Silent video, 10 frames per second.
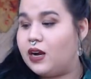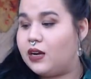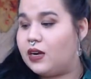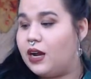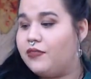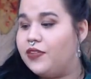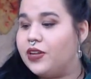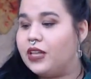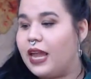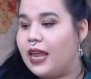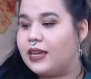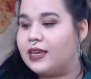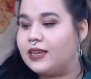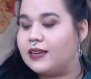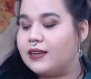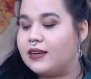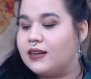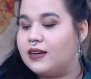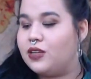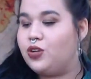I feel like
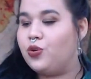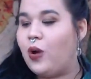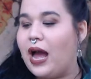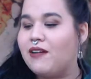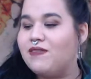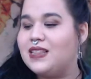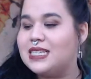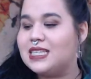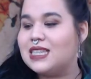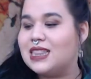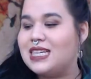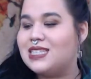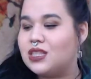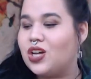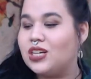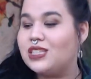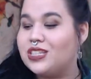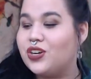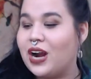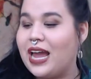you have these thoughts
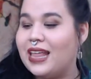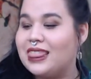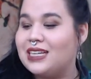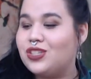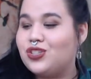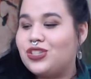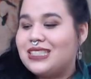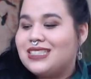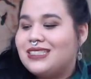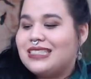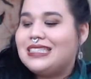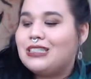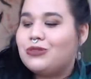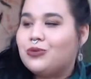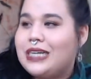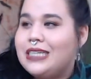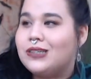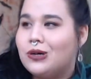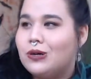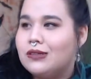in your head that just, they're not
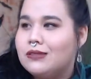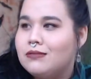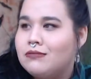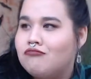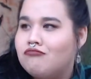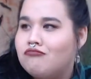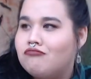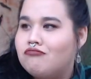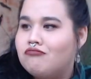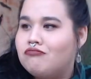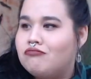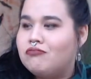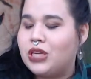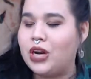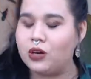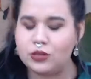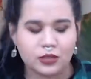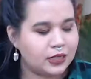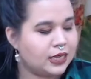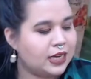real, you know?
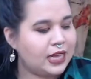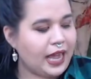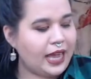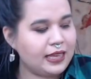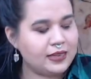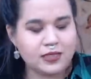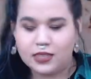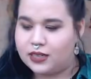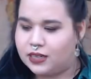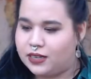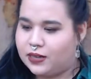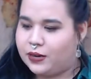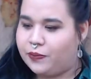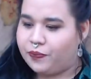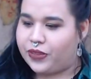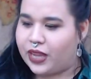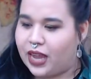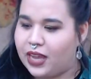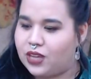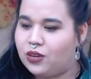And
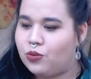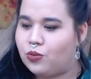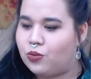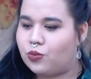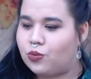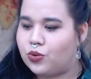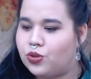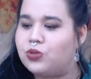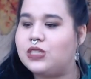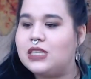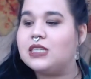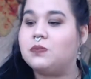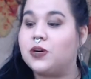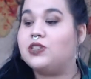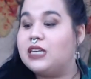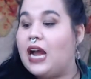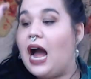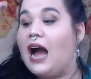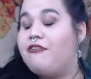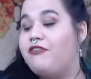you see this person,
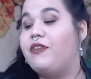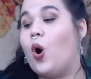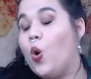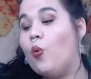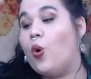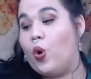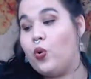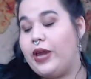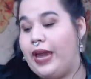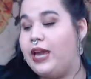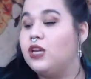you